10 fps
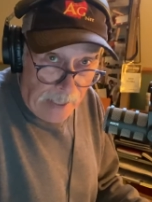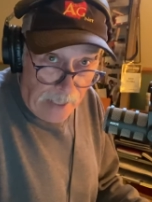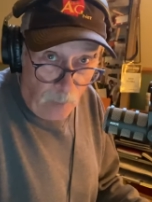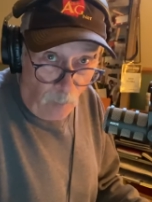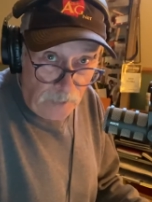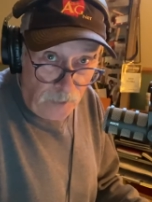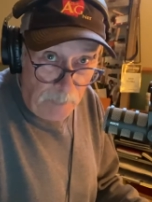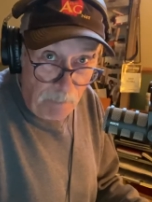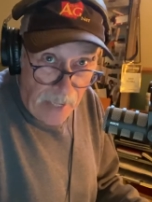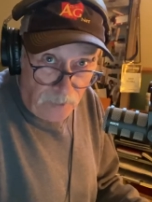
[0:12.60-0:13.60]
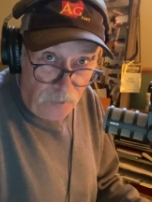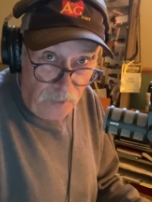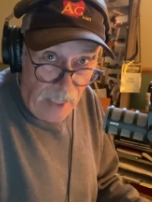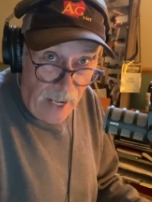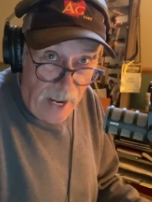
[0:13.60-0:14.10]
It was a mixed
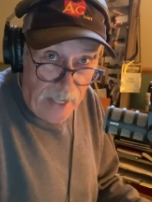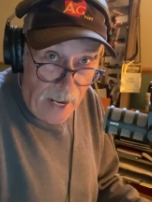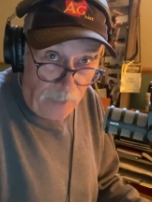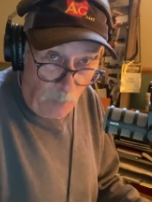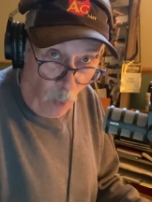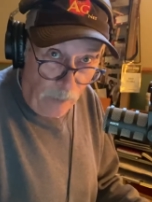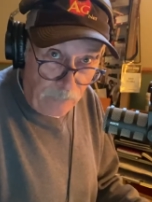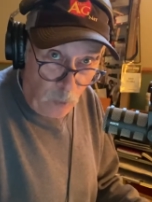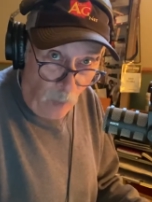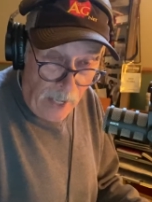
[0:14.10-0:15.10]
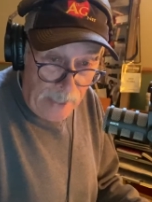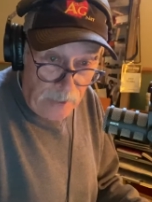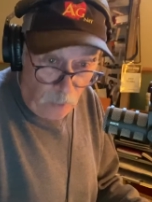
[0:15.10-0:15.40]
day at the Board of Trade.